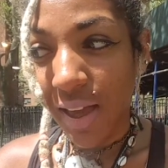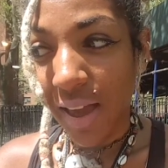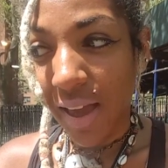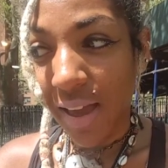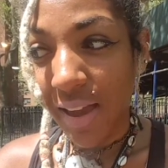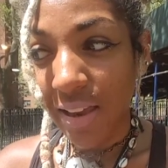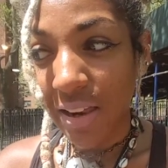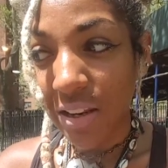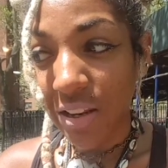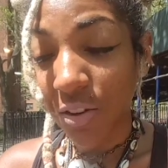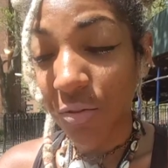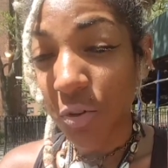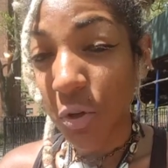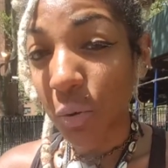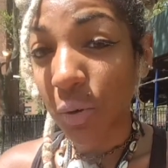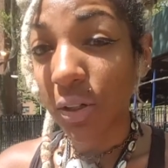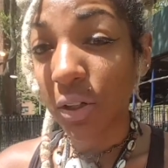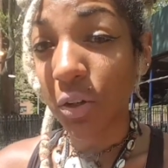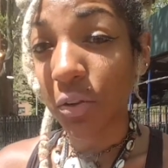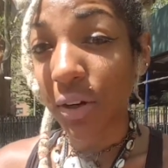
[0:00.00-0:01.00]
And if
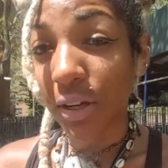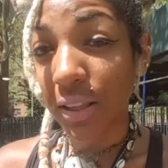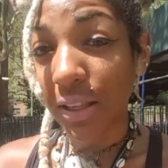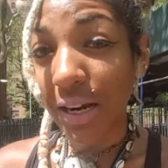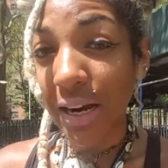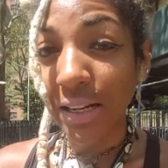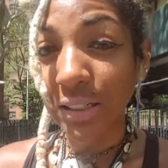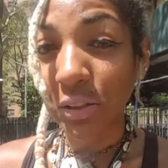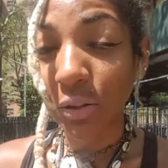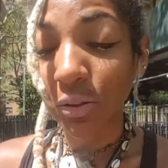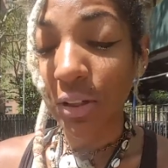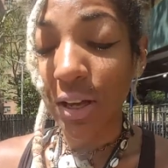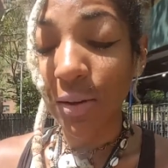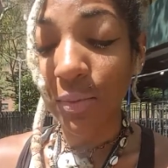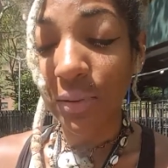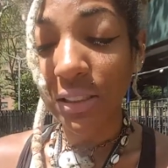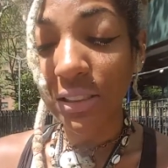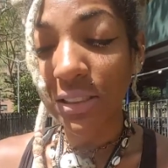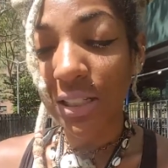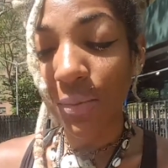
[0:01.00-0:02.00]
you agree that I do that,
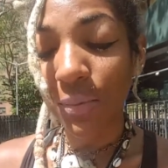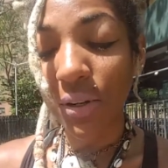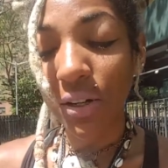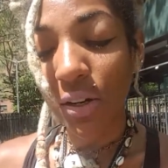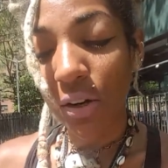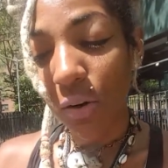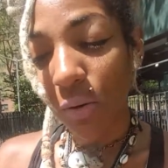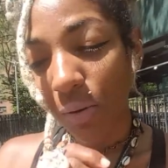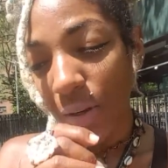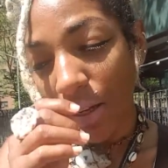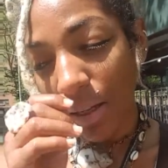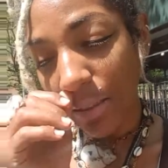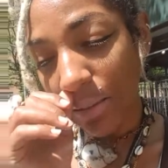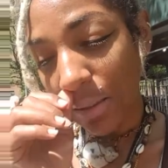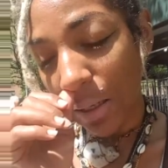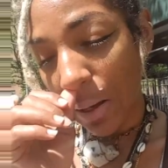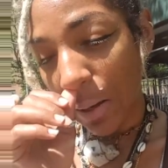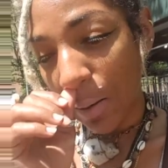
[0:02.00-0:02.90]
please let me know, because